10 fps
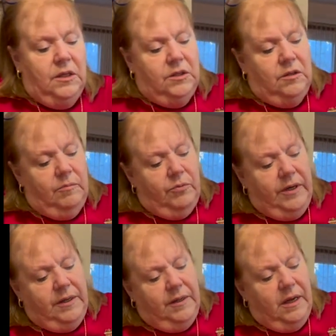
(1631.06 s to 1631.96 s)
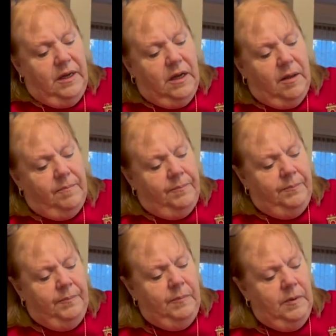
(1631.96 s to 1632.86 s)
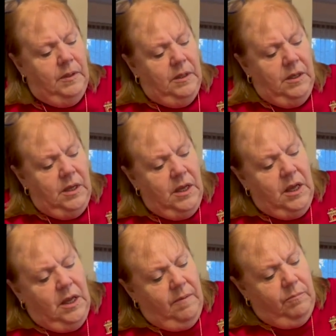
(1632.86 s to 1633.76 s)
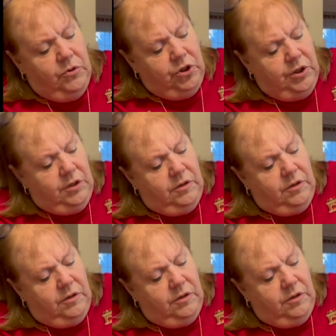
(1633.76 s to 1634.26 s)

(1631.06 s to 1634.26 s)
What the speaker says: So I'm breaking the egg up, mushing it